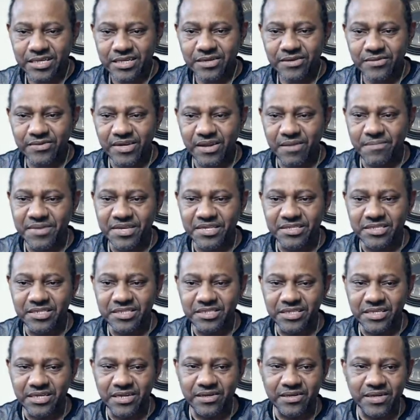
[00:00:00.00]
We're in a business,
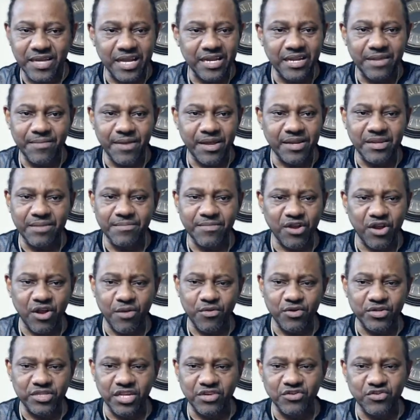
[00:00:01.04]
you know. Because them not come
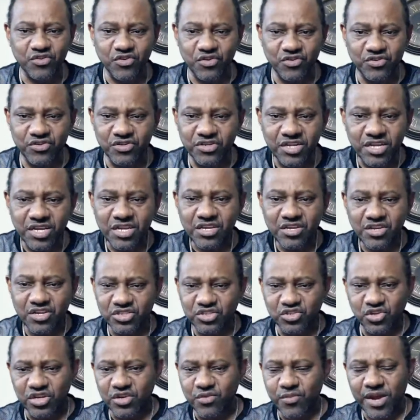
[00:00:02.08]
out and do nothing. You
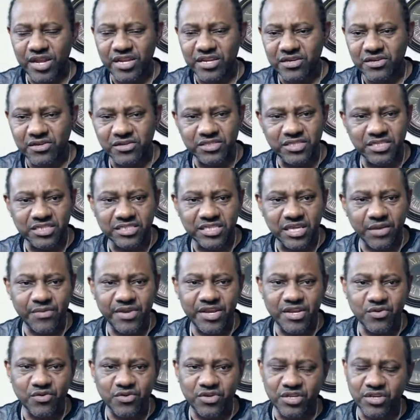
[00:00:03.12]
study one little things and when you
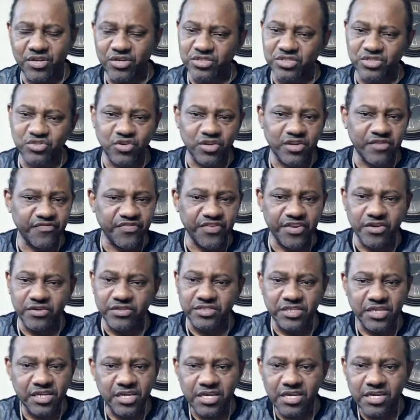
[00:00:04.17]
look at us, study for us.
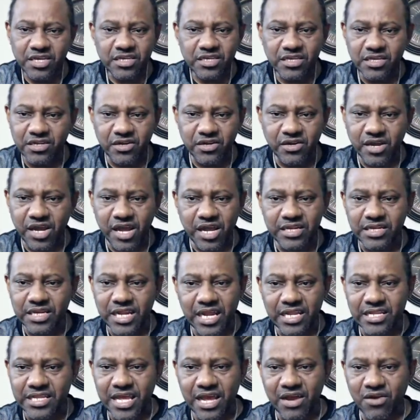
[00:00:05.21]
You know,
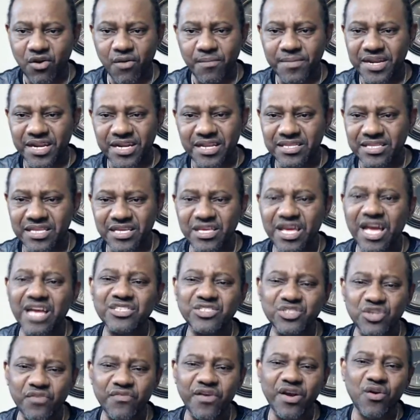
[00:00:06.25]
and you're coming at the thing, you
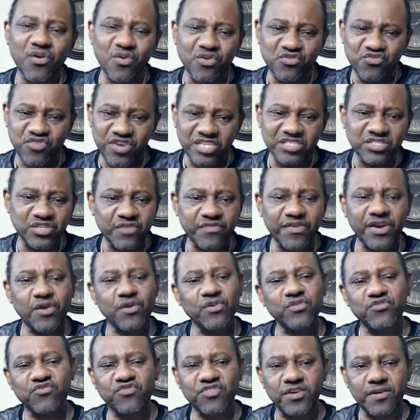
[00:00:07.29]
serve a
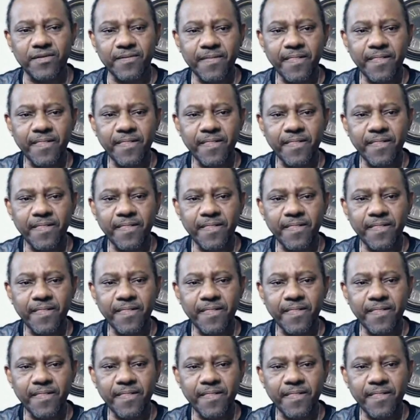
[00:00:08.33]
country.